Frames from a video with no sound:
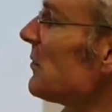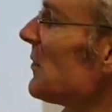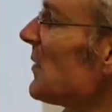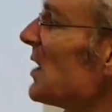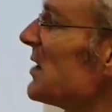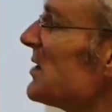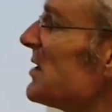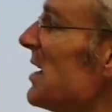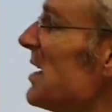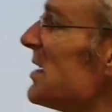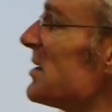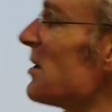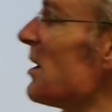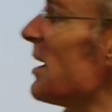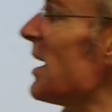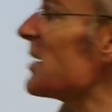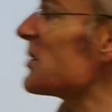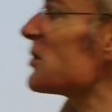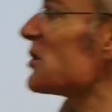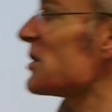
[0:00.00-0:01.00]
So there's our
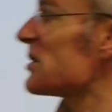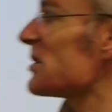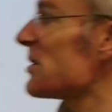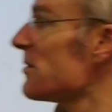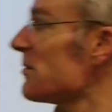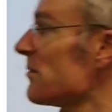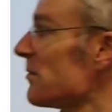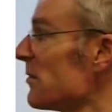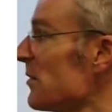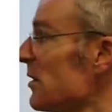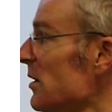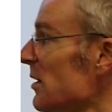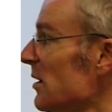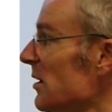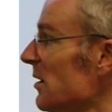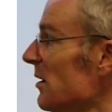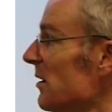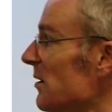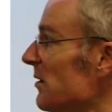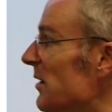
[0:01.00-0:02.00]
hashes.
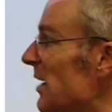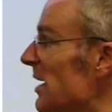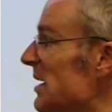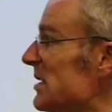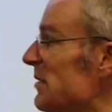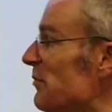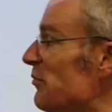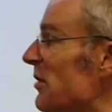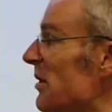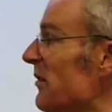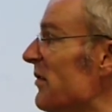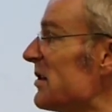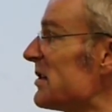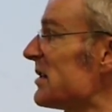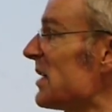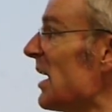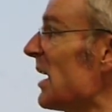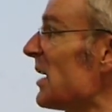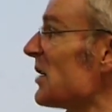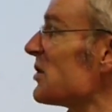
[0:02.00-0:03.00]
There's the previous
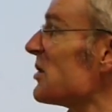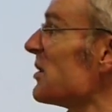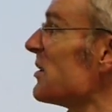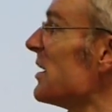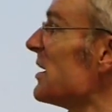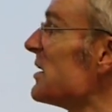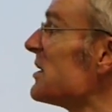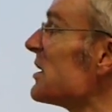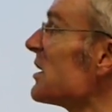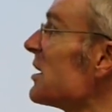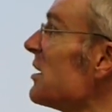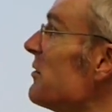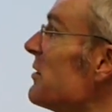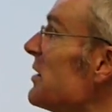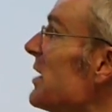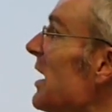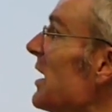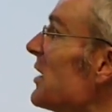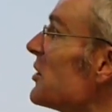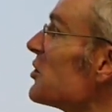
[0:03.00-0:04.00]
hash, there's the
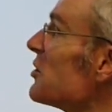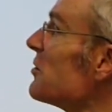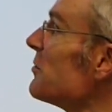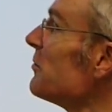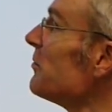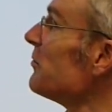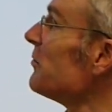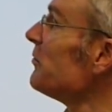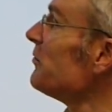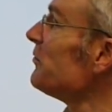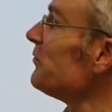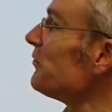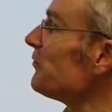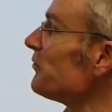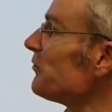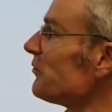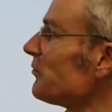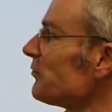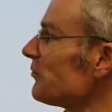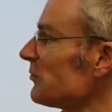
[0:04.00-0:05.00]
current hash.
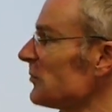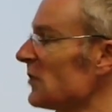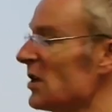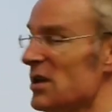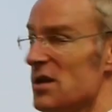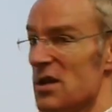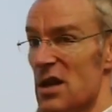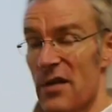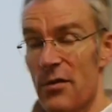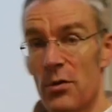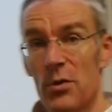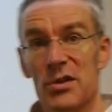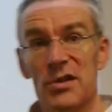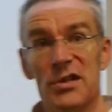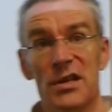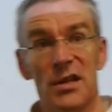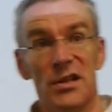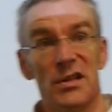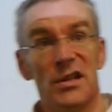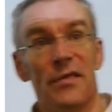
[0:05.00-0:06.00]
If I want to
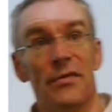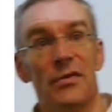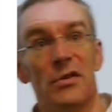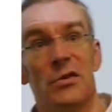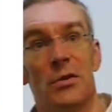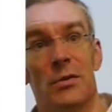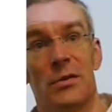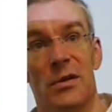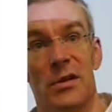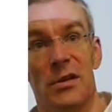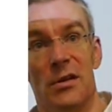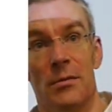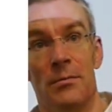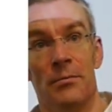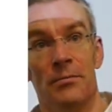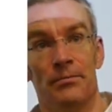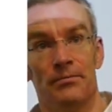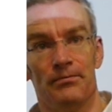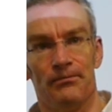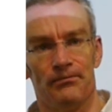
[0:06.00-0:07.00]
see the difference between them,
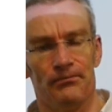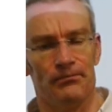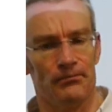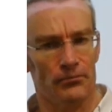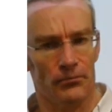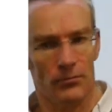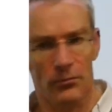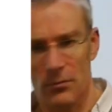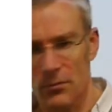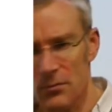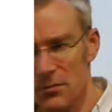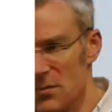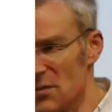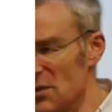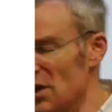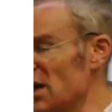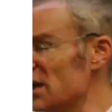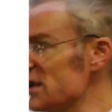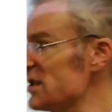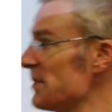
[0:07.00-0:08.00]

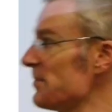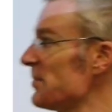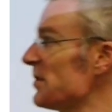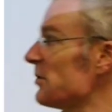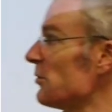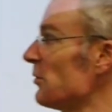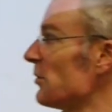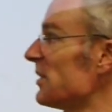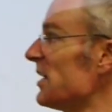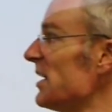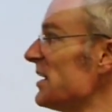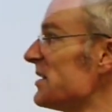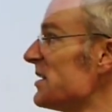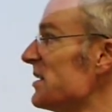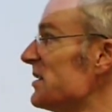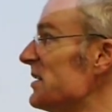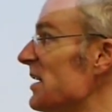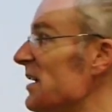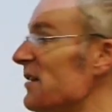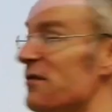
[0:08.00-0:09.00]
I simply call Git
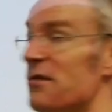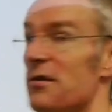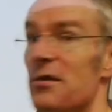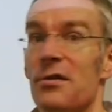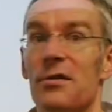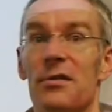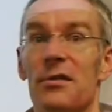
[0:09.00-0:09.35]
Diff